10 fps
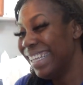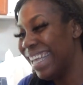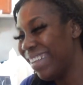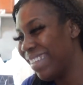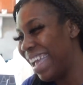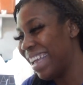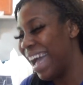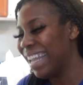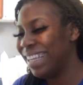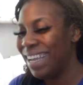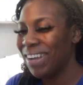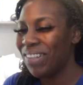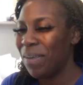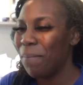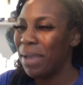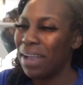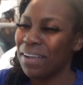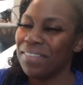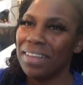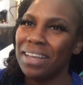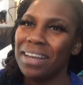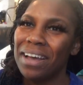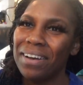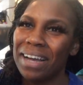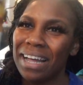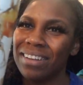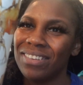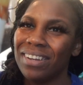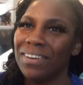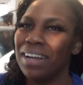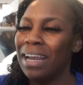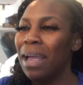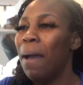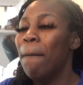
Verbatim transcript: That's, it got deers and bears and all kind of shit on it.